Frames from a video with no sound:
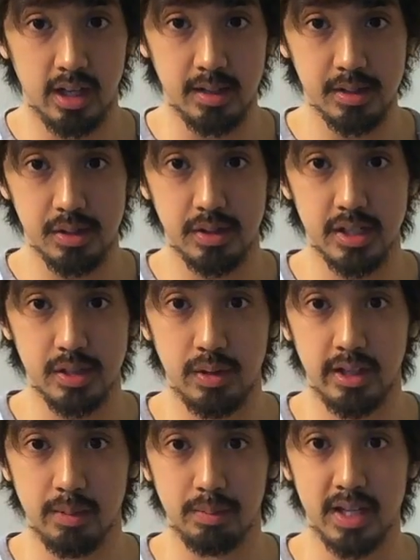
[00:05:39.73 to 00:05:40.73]
so it doesn't
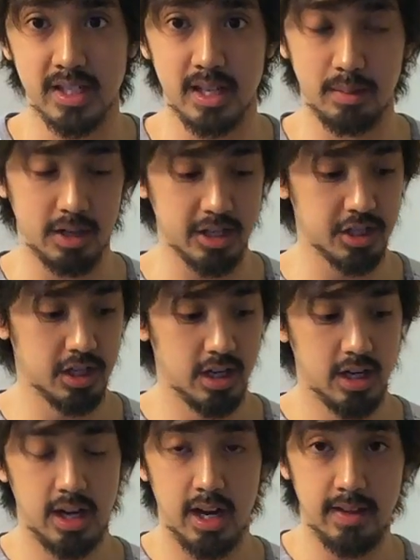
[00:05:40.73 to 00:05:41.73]
really compress that much.
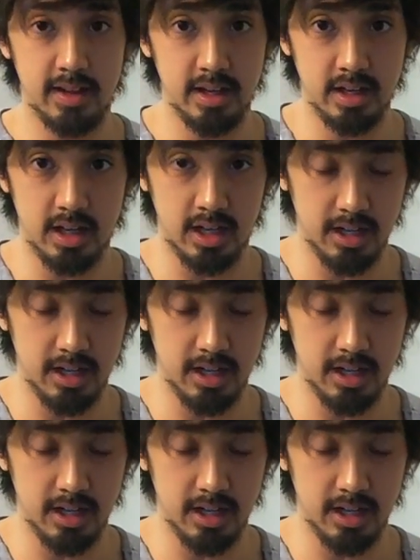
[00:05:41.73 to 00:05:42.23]
And then